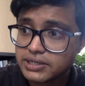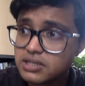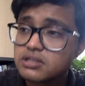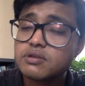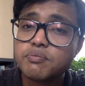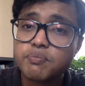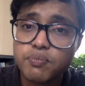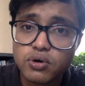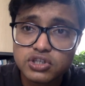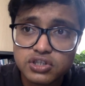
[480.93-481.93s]
is
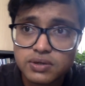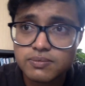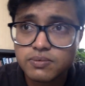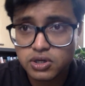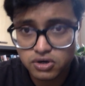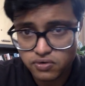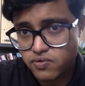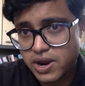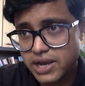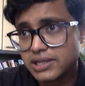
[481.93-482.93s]
positive
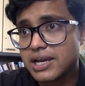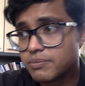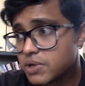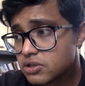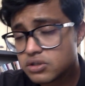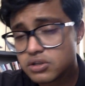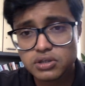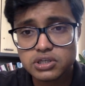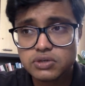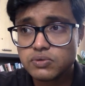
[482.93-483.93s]
right. That means
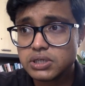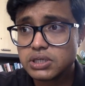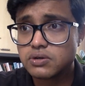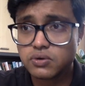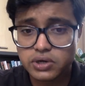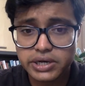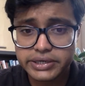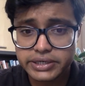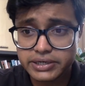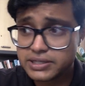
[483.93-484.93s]
the duty
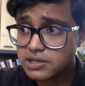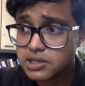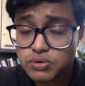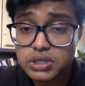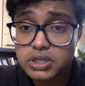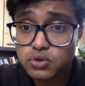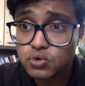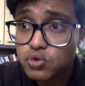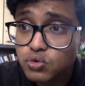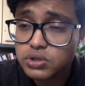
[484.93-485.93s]
correlated is a duty to
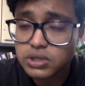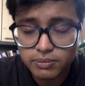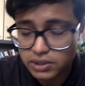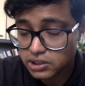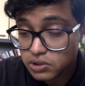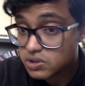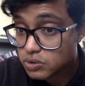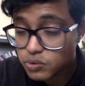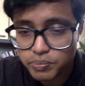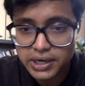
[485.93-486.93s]
do something, duty
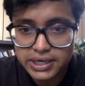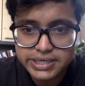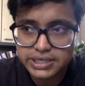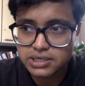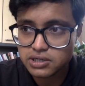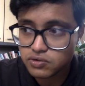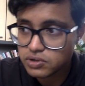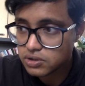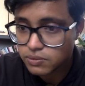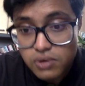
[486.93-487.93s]
to pay debt,
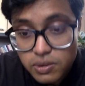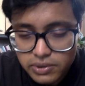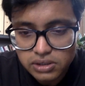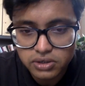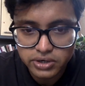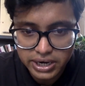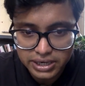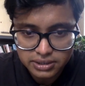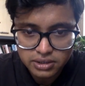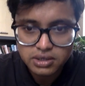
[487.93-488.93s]
duty to fulfill
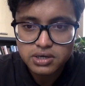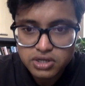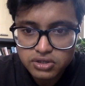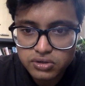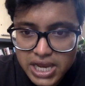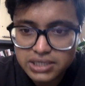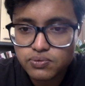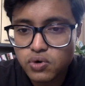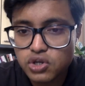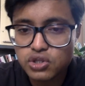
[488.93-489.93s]
contract. So that's
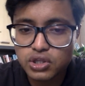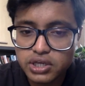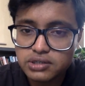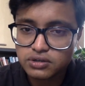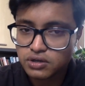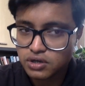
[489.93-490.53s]
what this